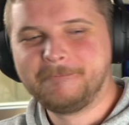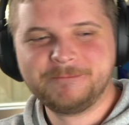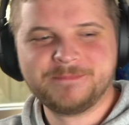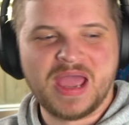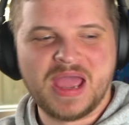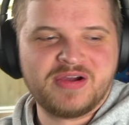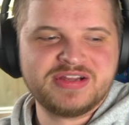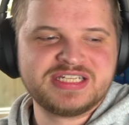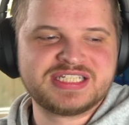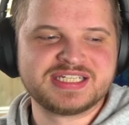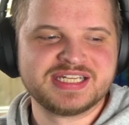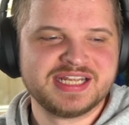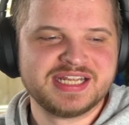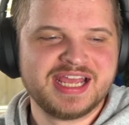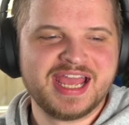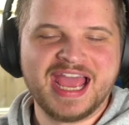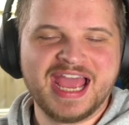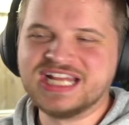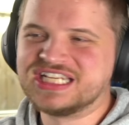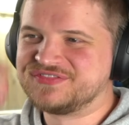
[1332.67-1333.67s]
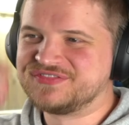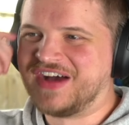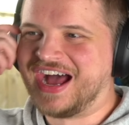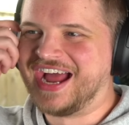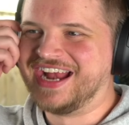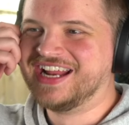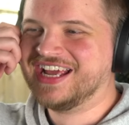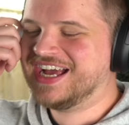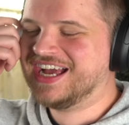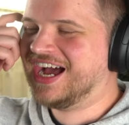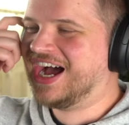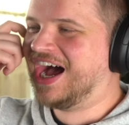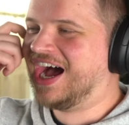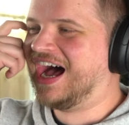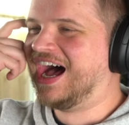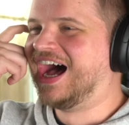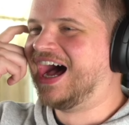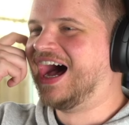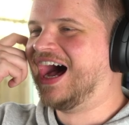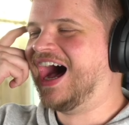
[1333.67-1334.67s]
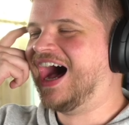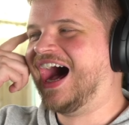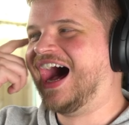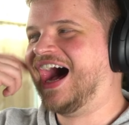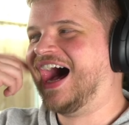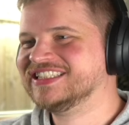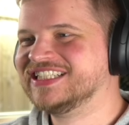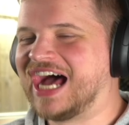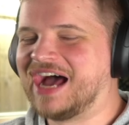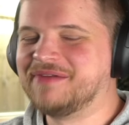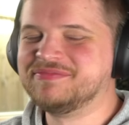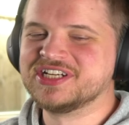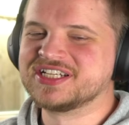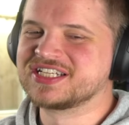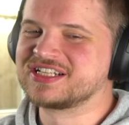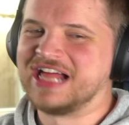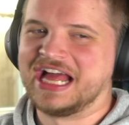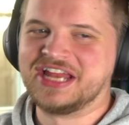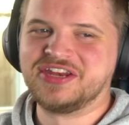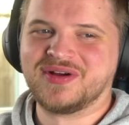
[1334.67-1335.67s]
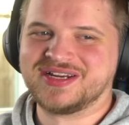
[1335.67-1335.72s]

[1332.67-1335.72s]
No, it's fine. I'm just glad you